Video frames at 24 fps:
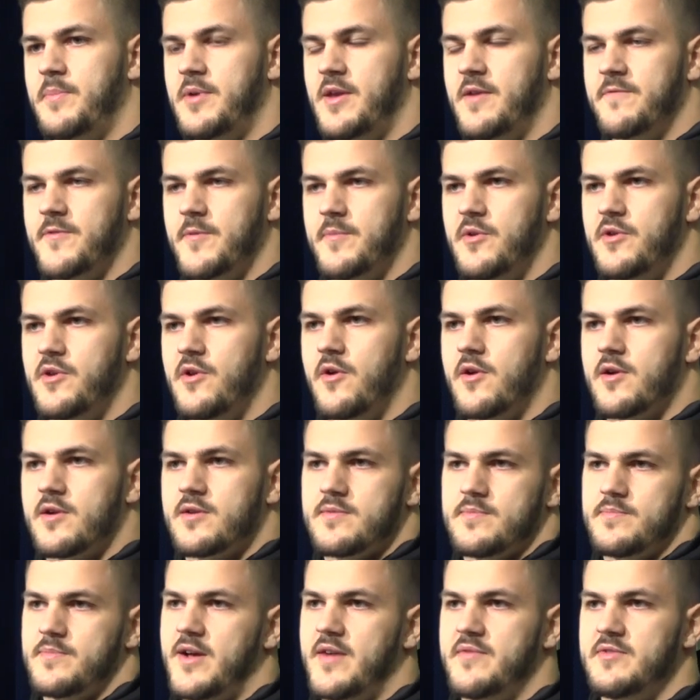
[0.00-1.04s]
being from New York.
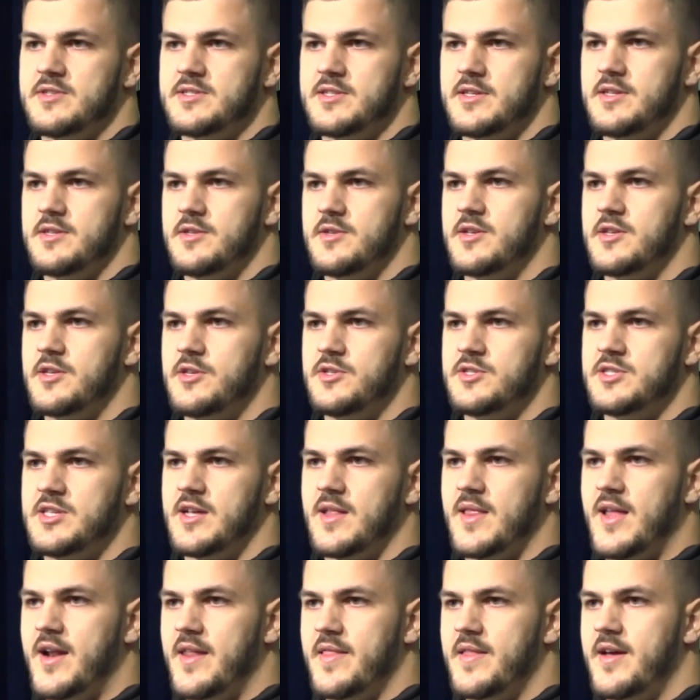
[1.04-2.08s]
Obviously, you, you see
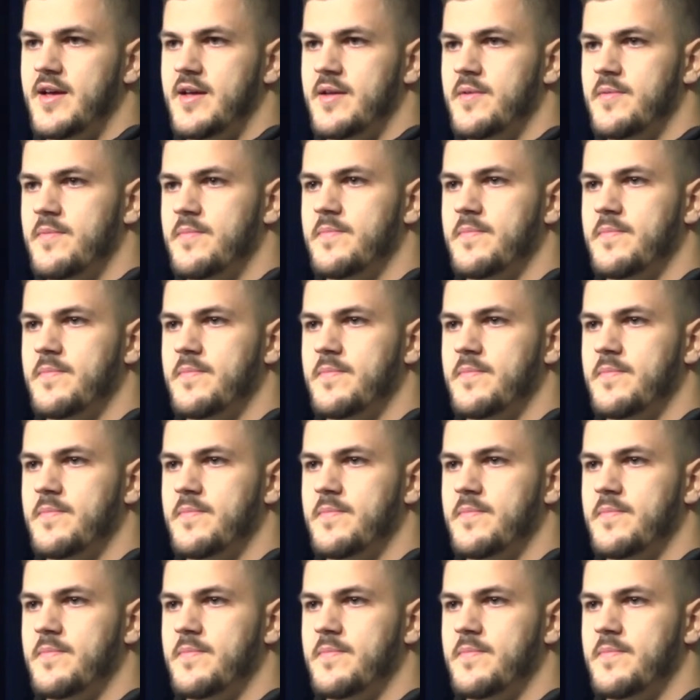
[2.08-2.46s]
a lot of that.